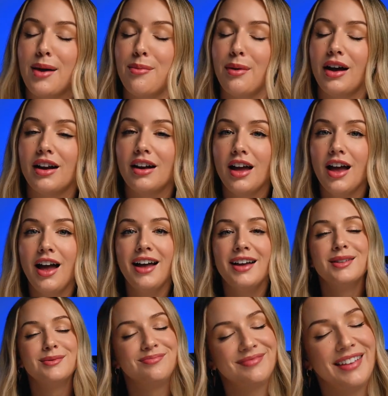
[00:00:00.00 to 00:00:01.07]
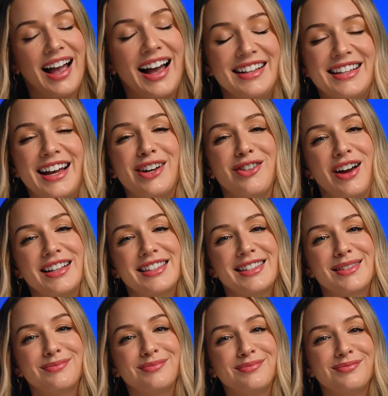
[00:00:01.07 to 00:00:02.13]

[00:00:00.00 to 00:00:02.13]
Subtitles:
but I digress.